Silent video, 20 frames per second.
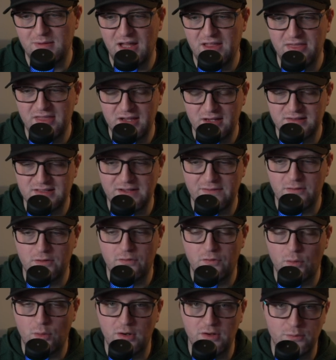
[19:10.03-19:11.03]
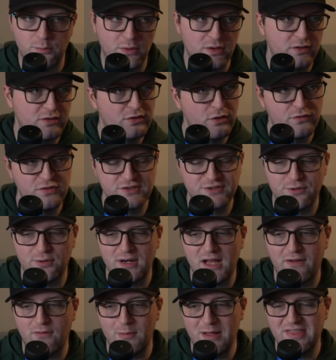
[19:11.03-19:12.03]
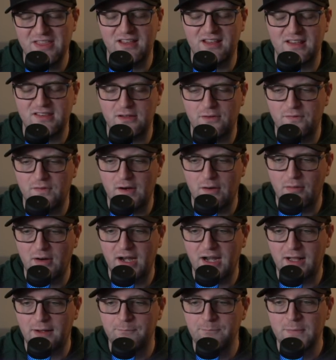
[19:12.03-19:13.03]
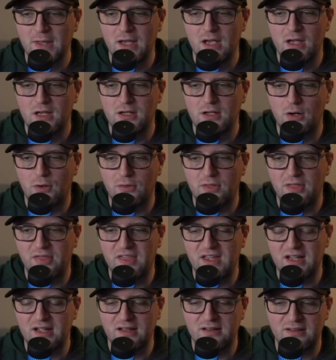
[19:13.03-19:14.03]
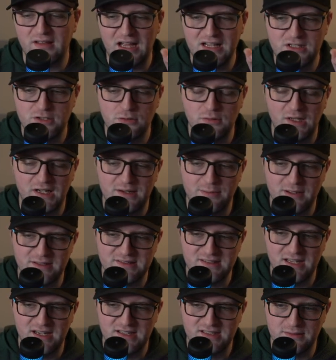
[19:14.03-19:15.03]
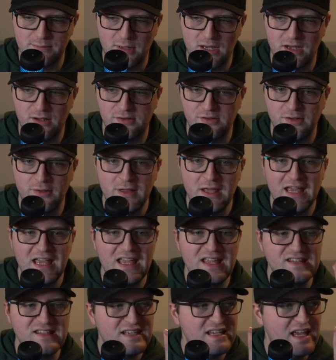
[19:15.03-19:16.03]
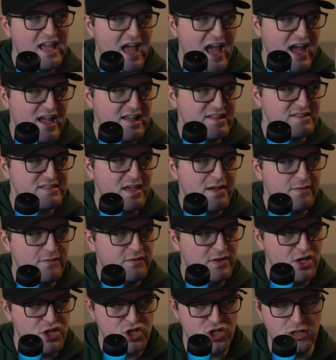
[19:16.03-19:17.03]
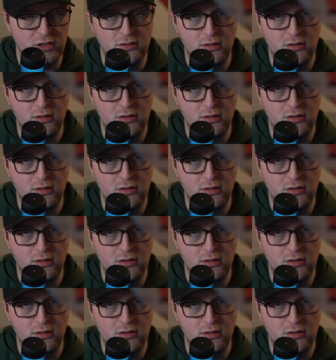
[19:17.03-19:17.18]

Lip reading: I think 7-4 is what SofaScore gave him. I think that's a fair rating. You know, the thing is I do like about Dani Ceballos is he has that vision